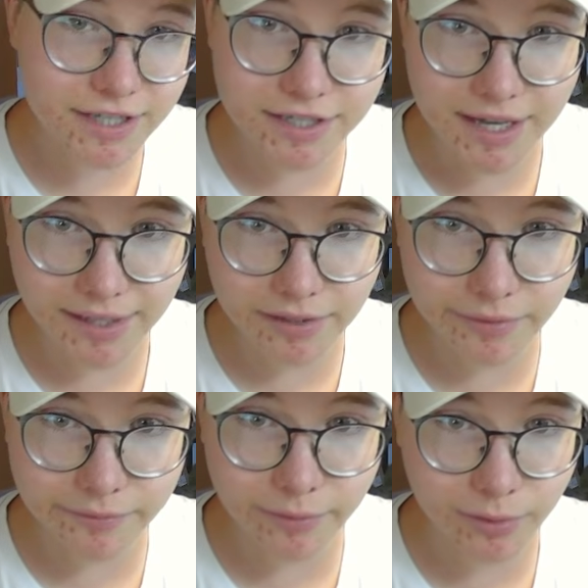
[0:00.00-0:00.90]
exactly
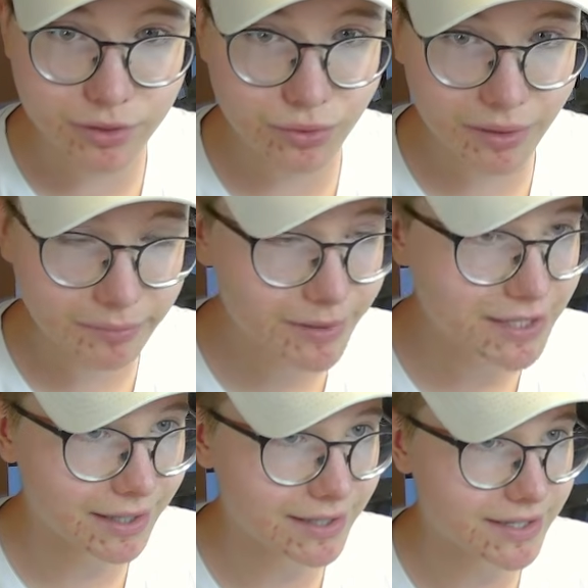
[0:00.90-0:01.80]
what we want. So let me
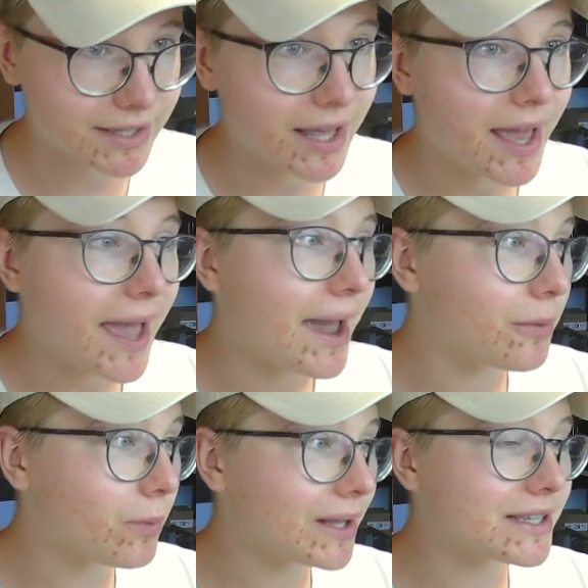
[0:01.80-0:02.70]
slice it,
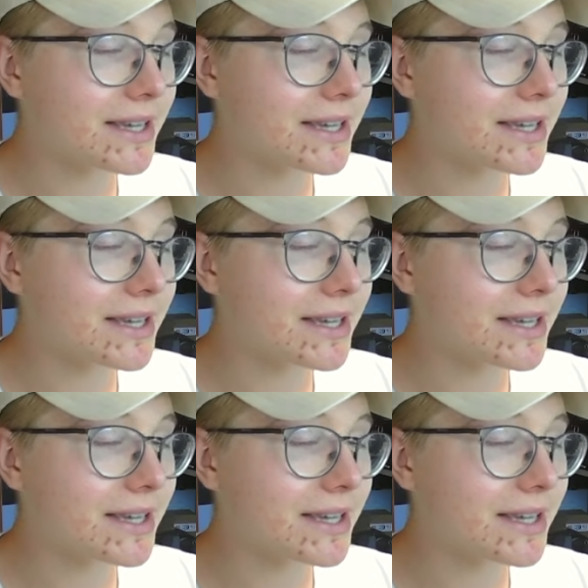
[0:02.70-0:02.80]
and once